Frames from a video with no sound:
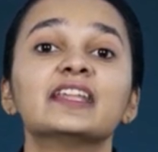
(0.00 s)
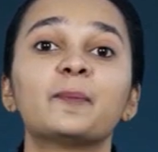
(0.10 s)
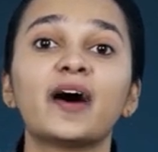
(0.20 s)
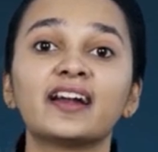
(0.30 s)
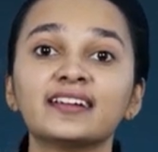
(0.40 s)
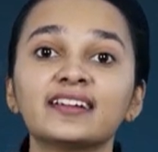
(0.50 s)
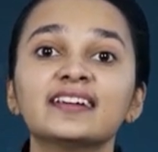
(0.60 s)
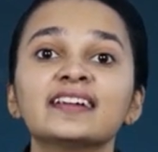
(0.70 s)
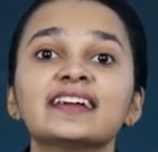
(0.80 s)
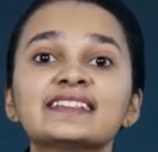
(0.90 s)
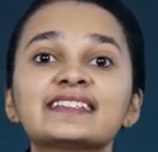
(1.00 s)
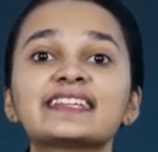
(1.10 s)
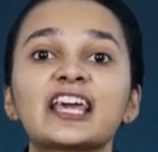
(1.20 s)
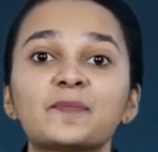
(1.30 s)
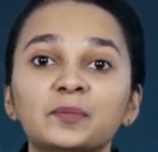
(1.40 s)
the partner is
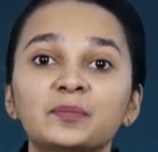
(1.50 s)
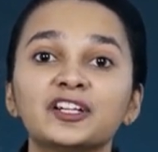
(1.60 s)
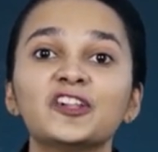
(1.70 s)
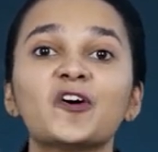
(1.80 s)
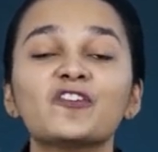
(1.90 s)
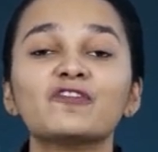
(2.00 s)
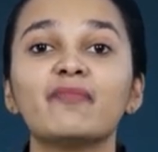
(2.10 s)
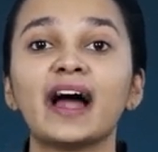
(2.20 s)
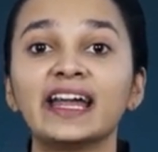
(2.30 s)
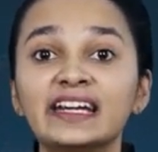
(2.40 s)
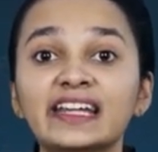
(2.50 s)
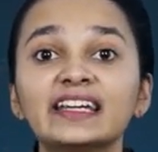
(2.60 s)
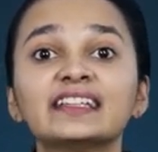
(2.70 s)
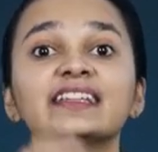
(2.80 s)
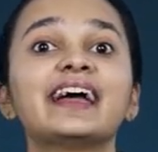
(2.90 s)
capable of
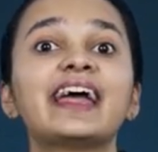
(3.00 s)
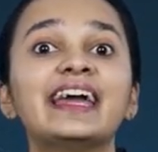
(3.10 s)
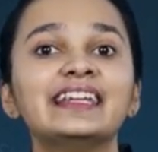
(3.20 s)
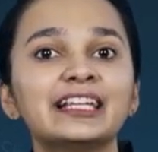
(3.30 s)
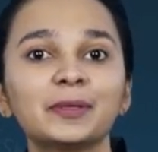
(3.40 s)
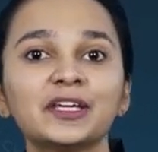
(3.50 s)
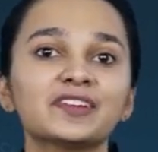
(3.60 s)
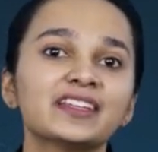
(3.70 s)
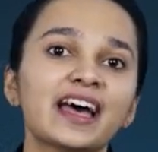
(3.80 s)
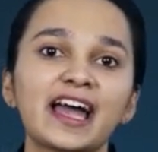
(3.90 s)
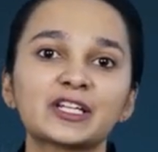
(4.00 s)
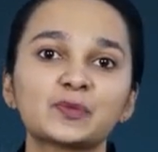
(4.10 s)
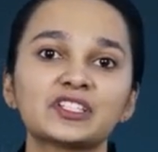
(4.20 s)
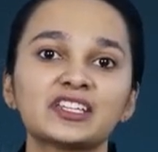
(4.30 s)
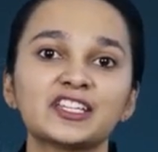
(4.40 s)
binding the LLP with the act
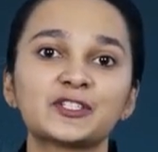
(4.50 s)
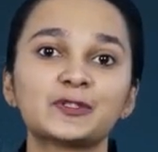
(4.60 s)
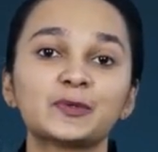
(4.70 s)
which he is